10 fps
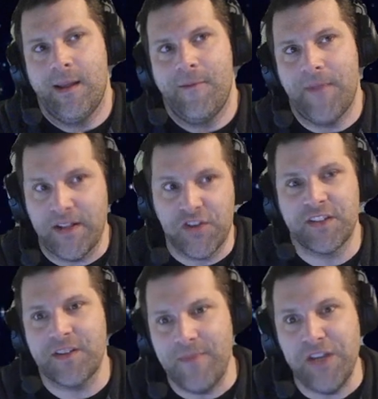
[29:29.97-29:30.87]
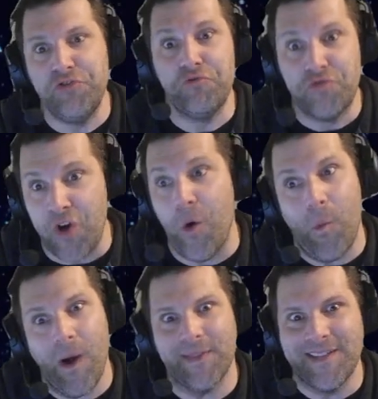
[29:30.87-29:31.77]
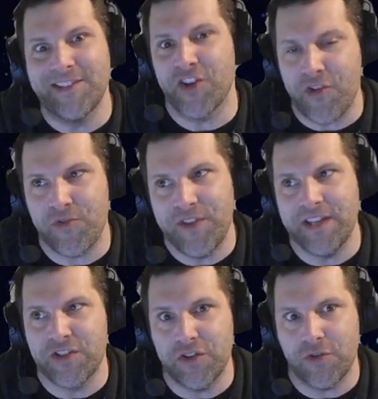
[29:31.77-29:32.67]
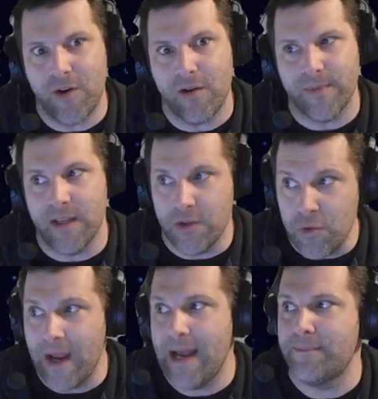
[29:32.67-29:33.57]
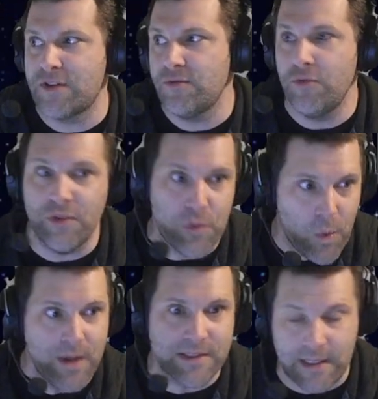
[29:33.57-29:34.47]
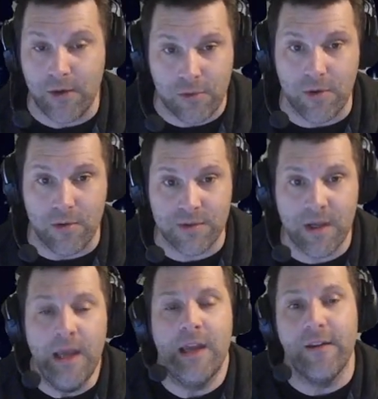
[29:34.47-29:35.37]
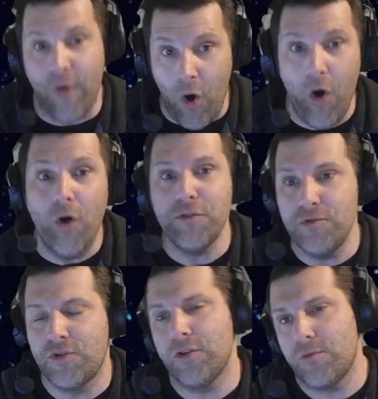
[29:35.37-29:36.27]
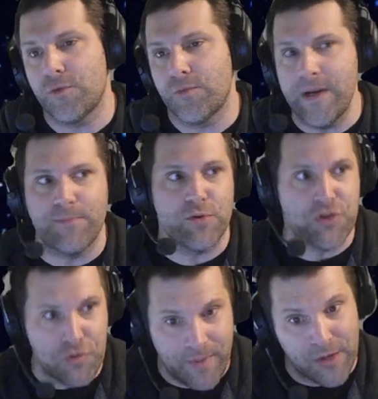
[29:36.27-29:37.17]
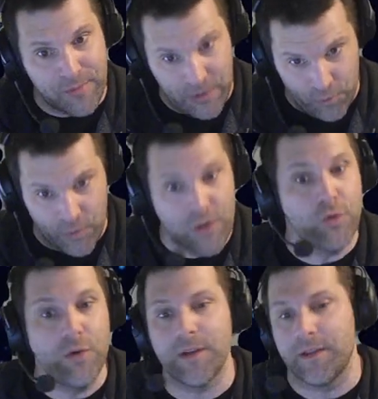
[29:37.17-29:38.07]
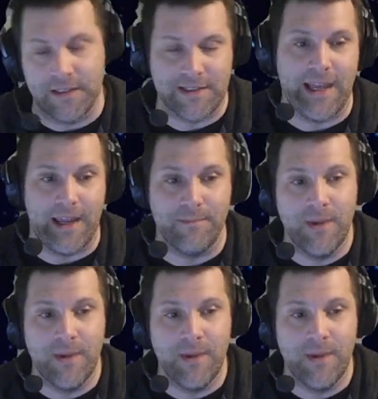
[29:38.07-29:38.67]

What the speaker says: that doesn't mean you don't want these other things in your army. You absolutely want Scarecrows. If all you took were Reapers, you better be real good at this game.